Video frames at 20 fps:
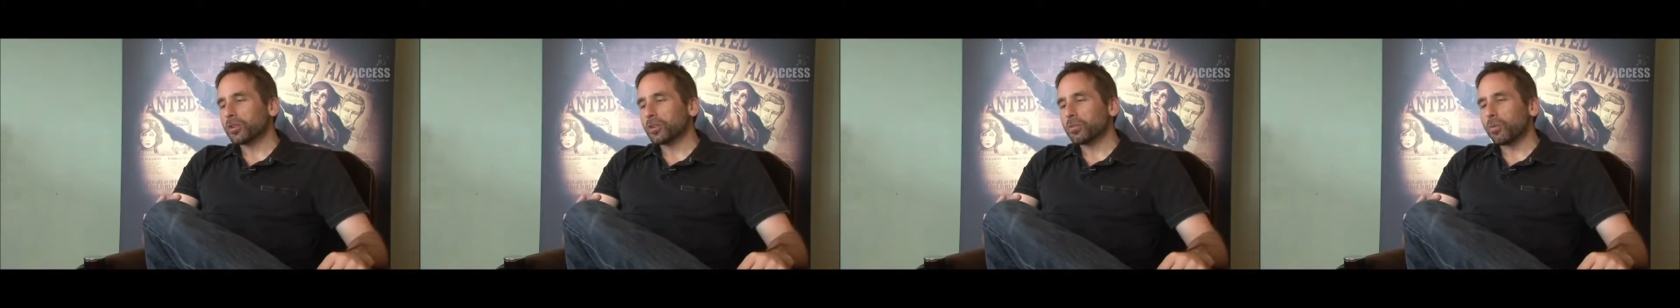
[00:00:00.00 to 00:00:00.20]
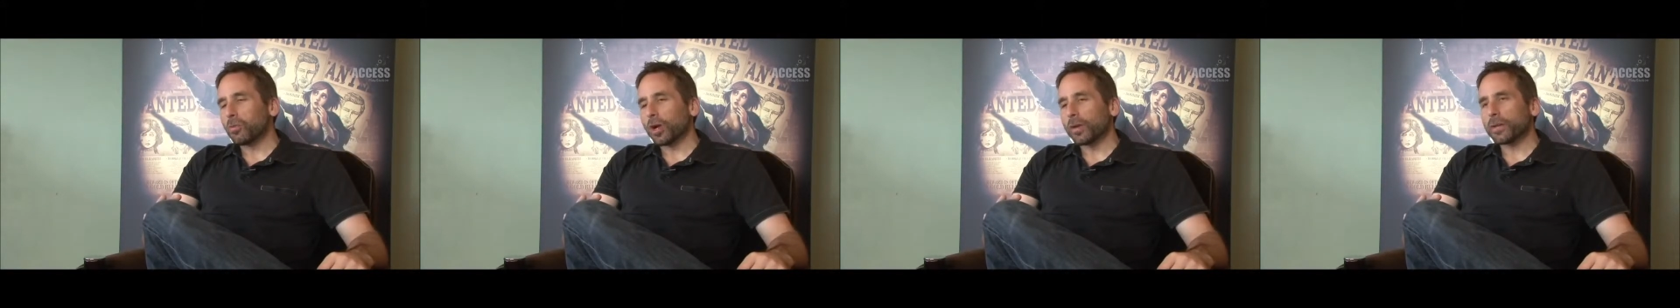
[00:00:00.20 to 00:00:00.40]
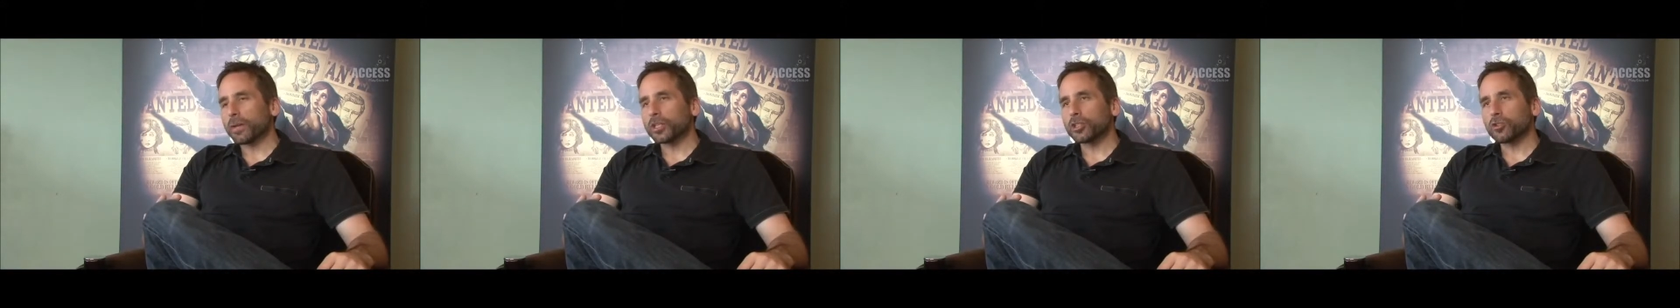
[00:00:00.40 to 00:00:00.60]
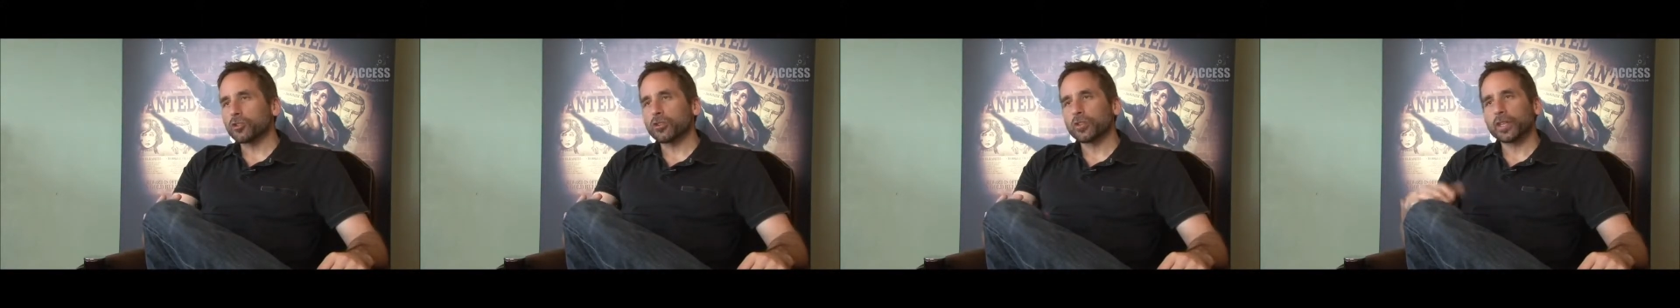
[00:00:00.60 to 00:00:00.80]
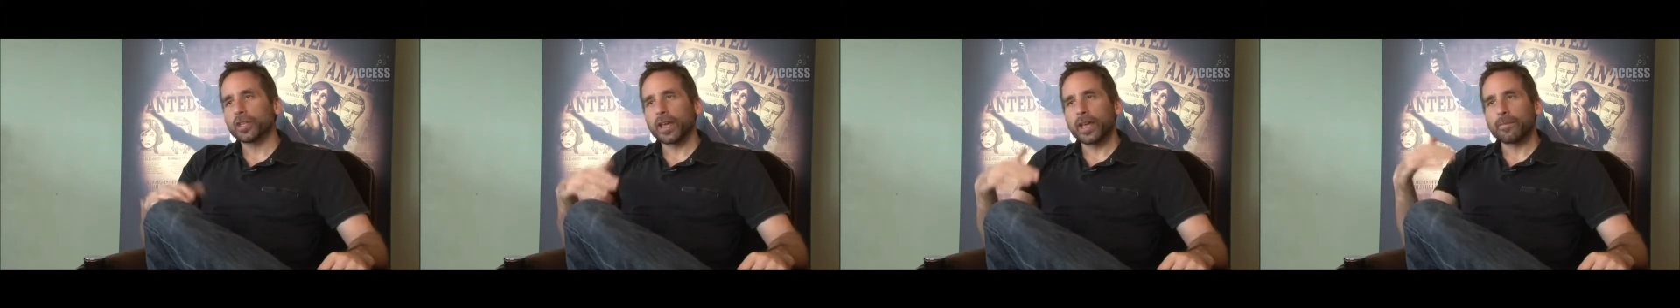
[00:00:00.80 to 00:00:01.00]
you want to make sure
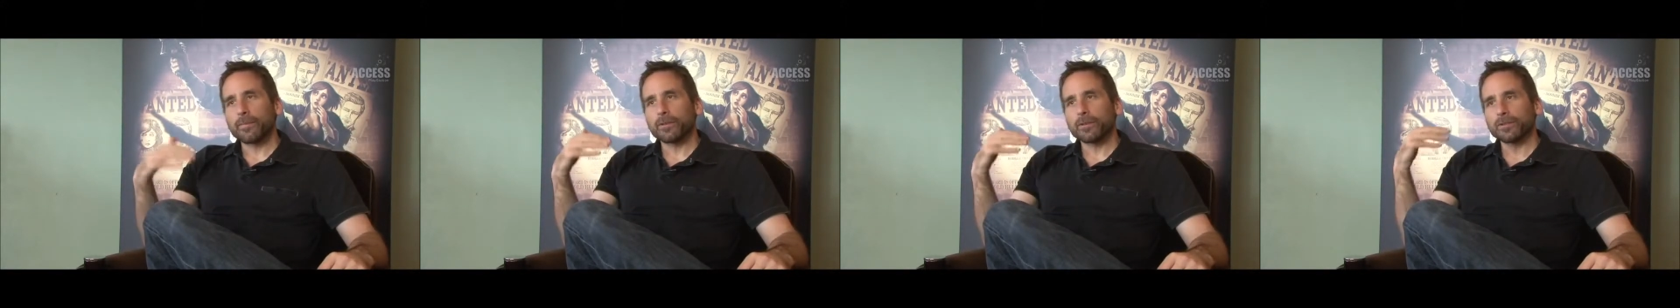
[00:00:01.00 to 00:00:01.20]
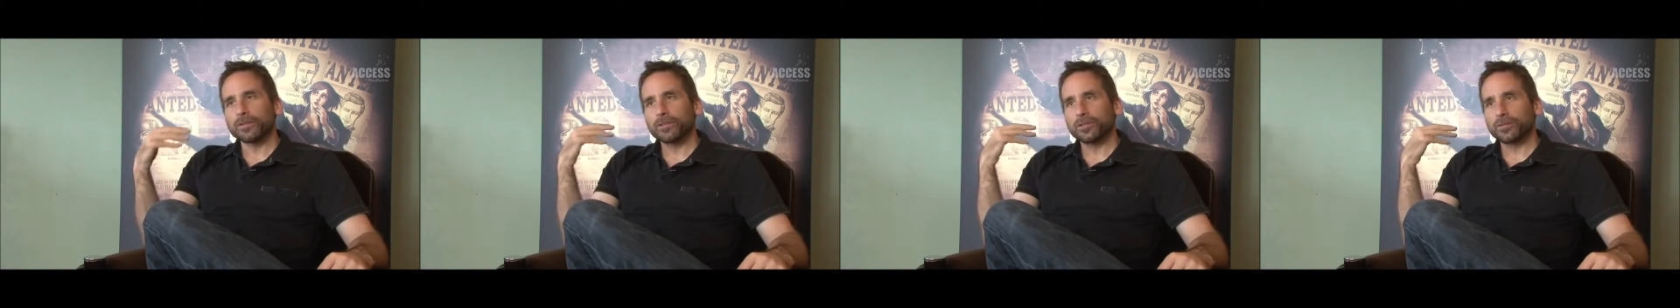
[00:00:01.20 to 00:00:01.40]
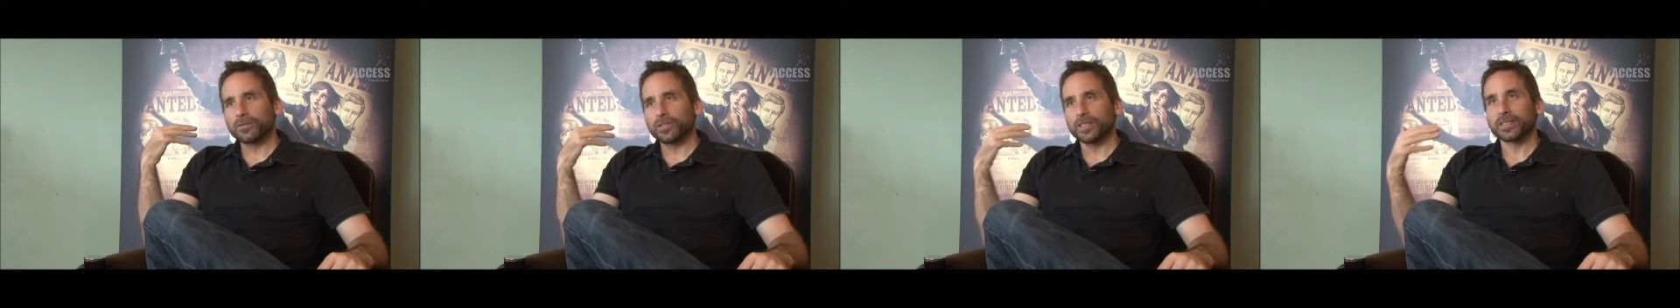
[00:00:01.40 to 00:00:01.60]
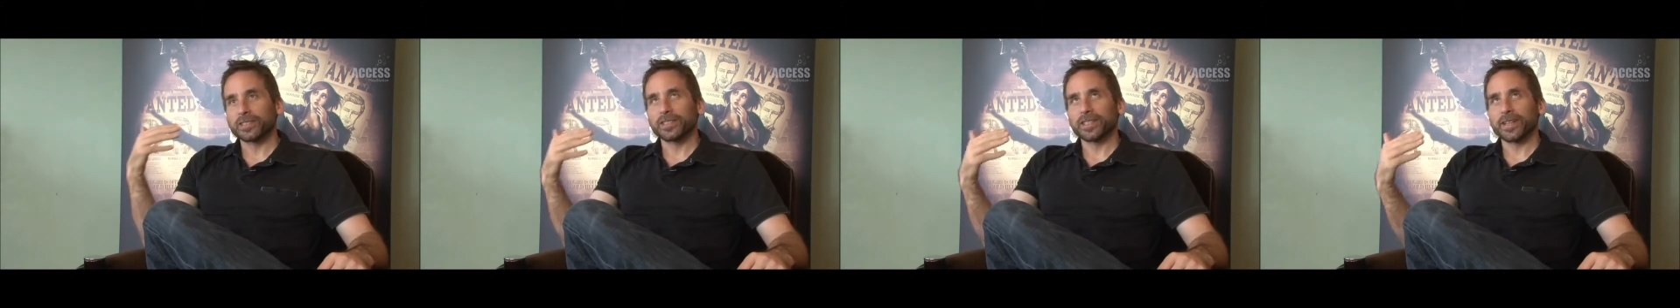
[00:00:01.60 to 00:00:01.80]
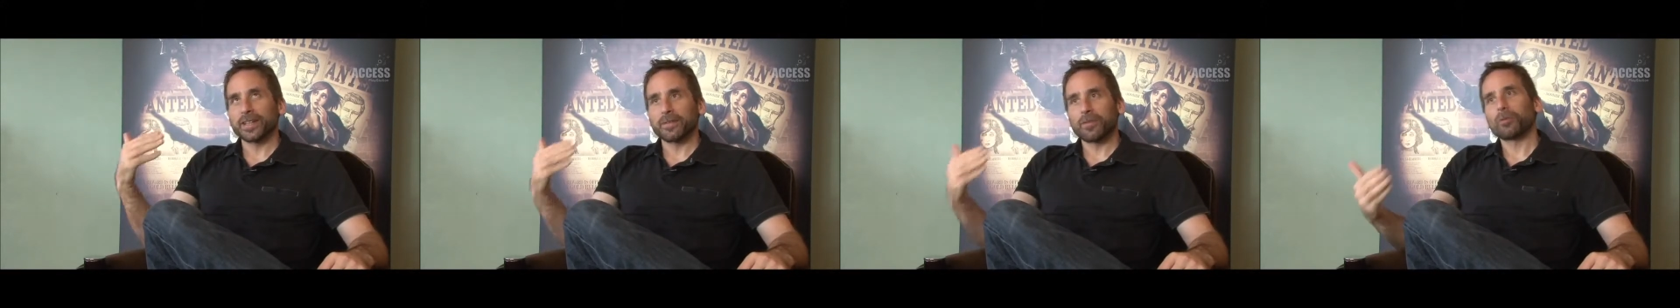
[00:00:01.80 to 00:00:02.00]
the gamer sort of
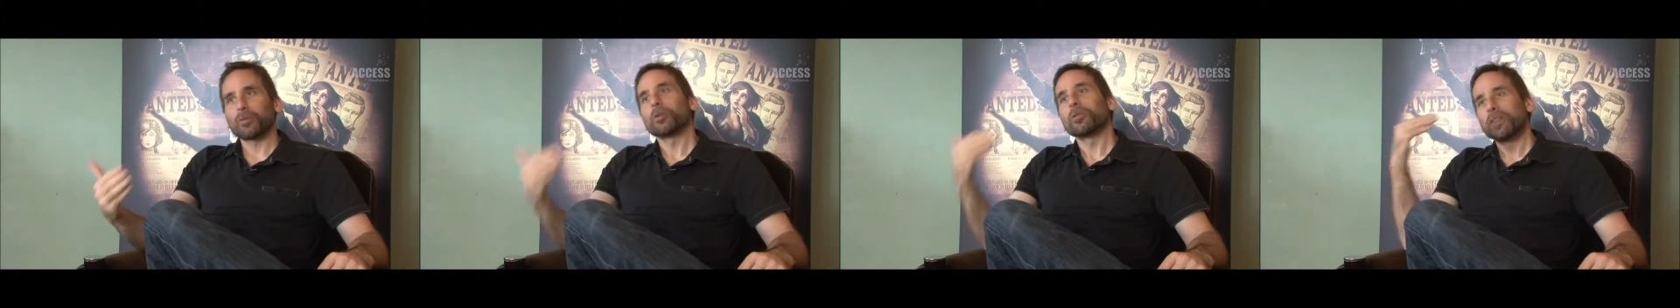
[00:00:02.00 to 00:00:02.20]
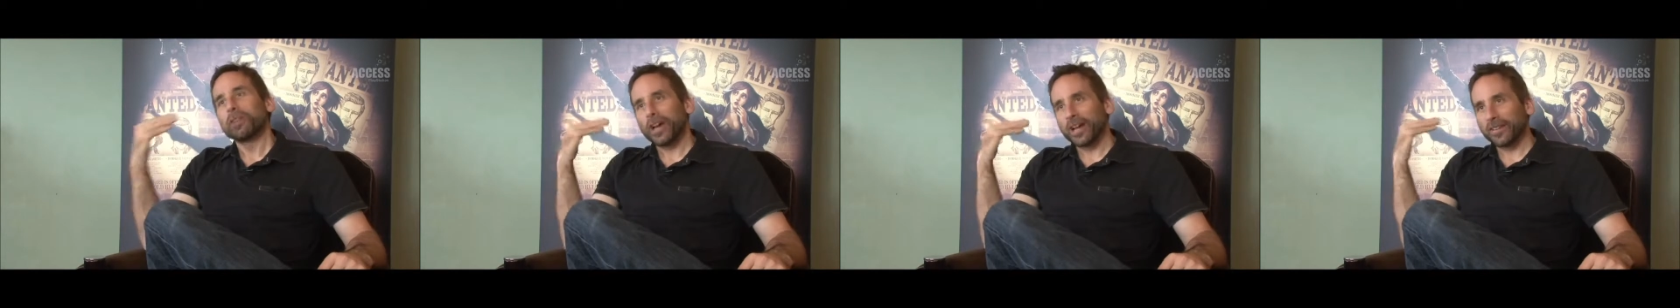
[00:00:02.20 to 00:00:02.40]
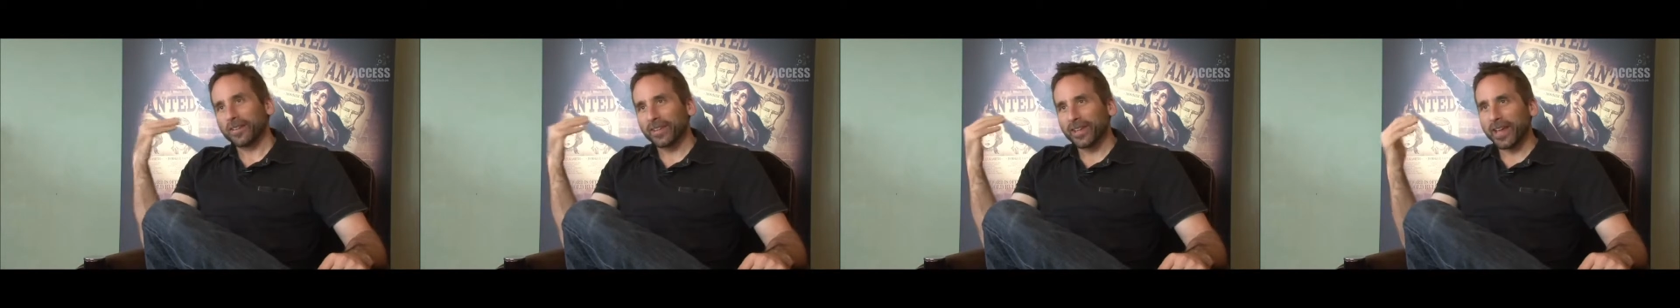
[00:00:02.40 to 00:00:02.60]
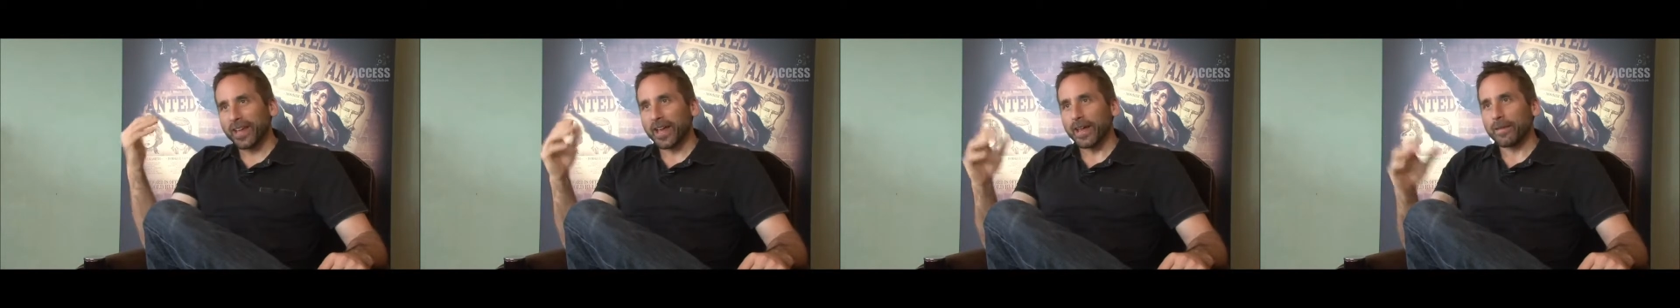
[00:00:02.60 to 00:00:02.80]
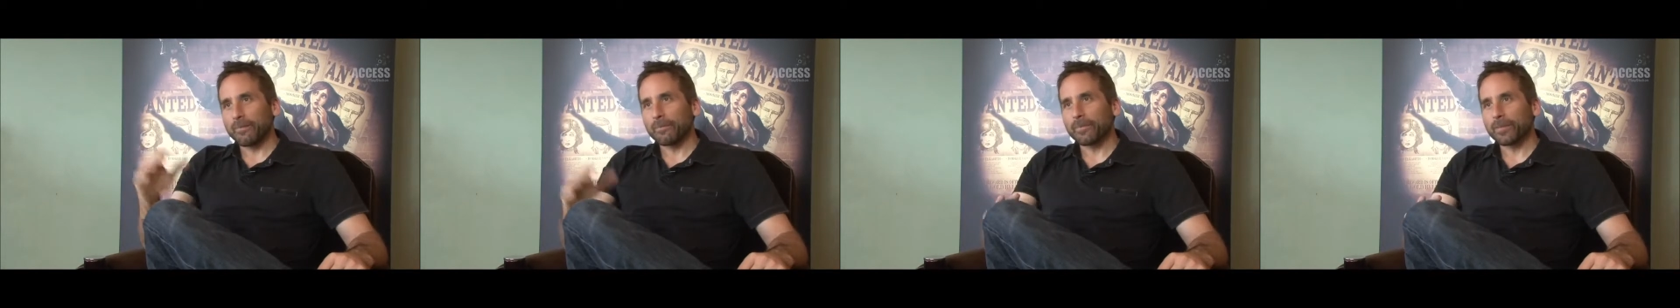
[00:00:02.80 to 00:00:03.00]
doesn't get thrown out of the
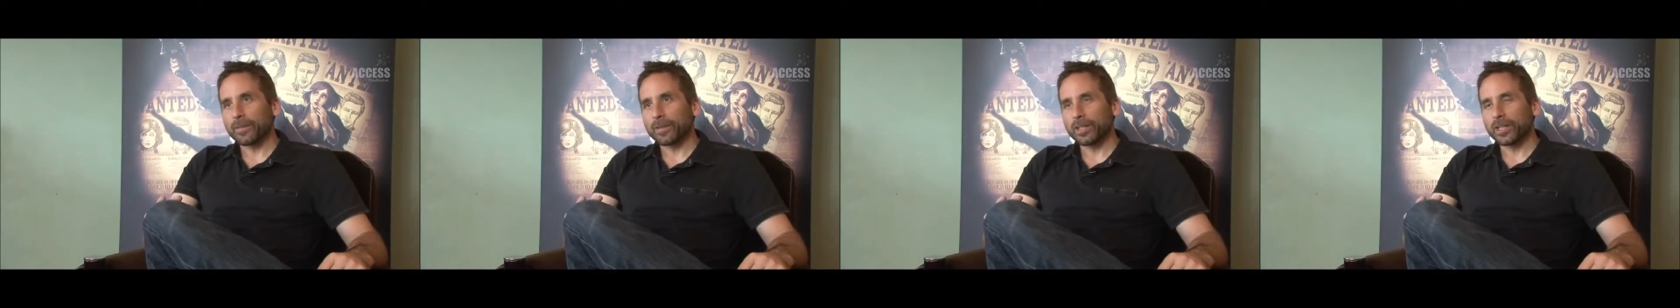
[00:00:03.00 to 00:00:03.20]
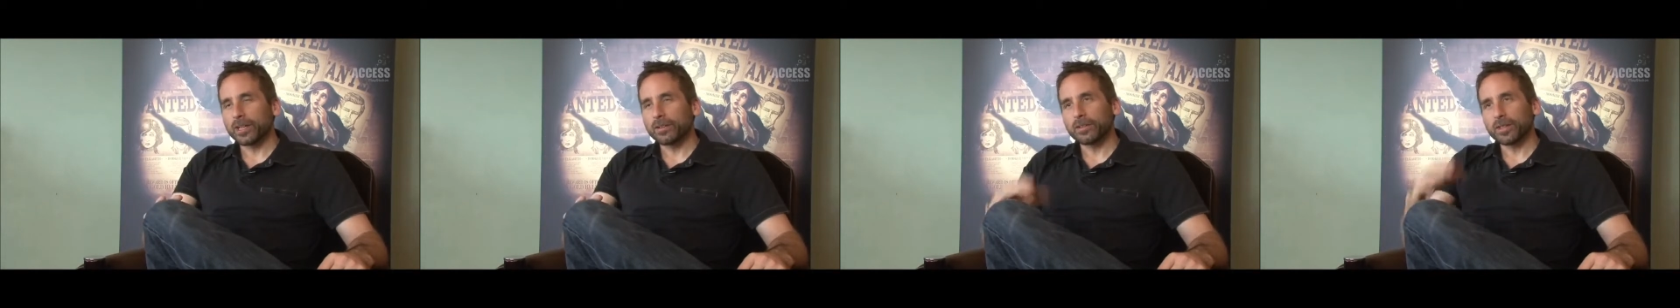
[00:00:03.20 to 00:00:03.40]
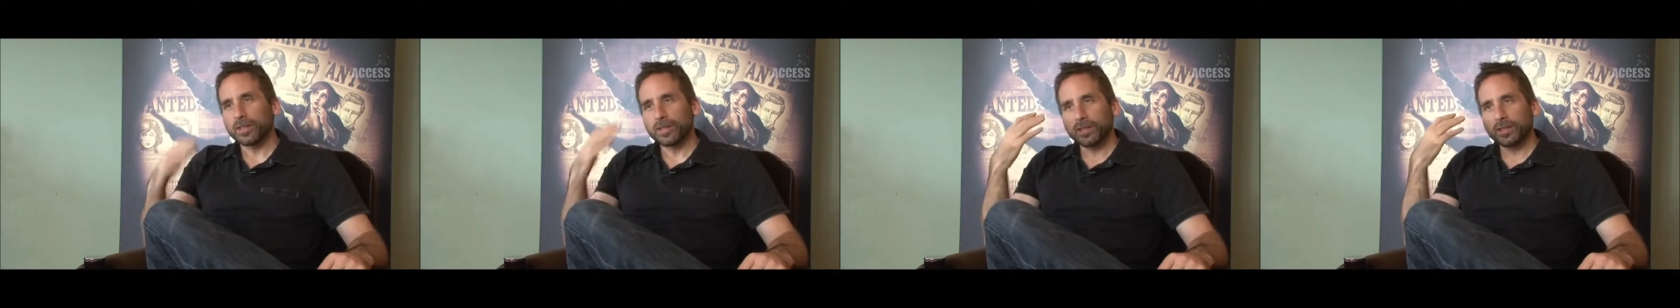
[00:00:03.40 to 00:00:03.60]
game, you know,